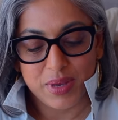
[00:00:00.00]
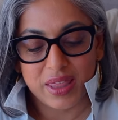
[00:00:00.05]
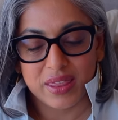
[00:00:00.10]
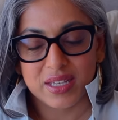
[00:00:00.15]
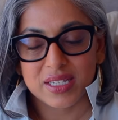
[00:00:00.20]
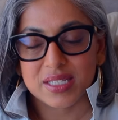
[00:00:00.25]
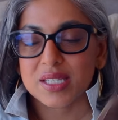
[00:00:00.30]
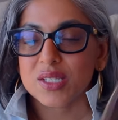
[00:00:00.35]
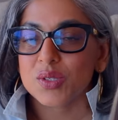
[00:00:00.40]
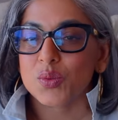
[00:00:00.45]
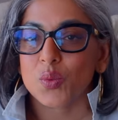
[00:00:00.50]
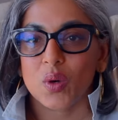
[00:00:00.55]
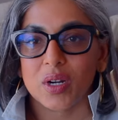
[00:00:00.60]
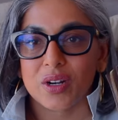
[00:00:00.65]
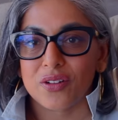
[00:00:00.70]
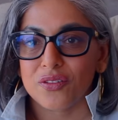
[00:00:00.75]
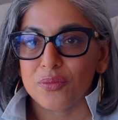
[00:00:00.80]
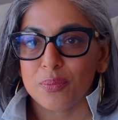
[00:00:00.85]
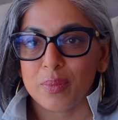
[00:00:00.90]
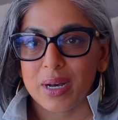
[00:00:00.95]
This is one
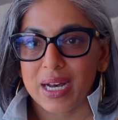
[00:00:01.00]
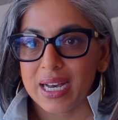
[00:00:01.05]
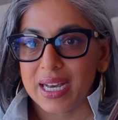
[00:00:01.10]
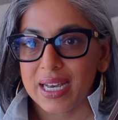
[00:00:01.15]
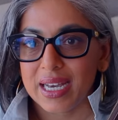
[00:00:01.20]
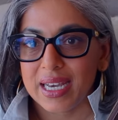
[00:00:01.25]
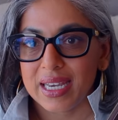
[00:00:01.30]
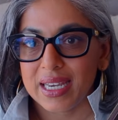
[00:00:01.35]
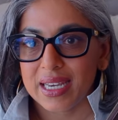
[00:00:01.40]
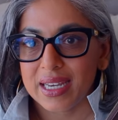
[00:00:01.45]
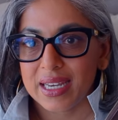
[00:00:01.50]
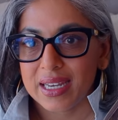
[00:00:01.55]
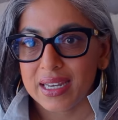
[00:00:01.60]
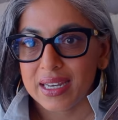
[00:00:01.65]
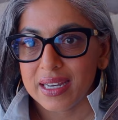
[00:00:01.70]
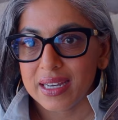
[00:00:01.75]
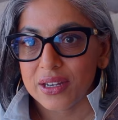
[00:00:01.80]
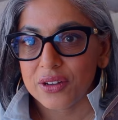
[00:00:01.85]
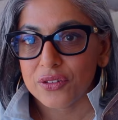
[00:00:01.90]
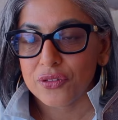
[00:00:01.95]
of my
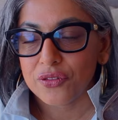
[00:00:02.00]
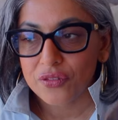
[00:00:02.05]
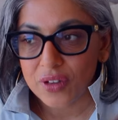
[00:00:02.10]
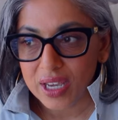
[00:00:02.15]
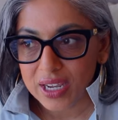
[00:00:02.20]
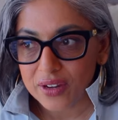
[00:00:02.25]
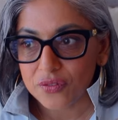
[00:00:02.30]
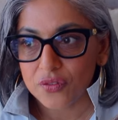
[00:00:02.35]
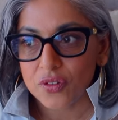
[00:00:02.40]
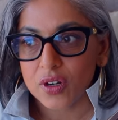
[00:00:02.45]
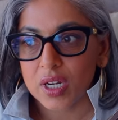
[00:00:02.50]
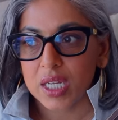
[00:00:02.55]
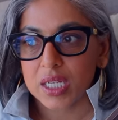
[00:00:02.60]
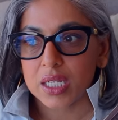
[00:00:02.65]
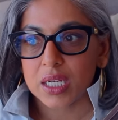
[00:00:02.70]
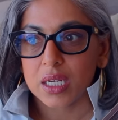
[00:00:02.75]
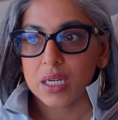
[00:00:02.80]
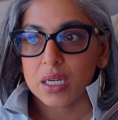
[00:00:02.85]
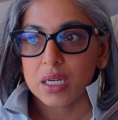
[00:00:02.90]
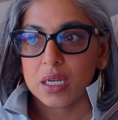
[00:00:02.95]

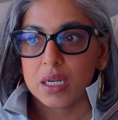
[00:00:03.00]
favorite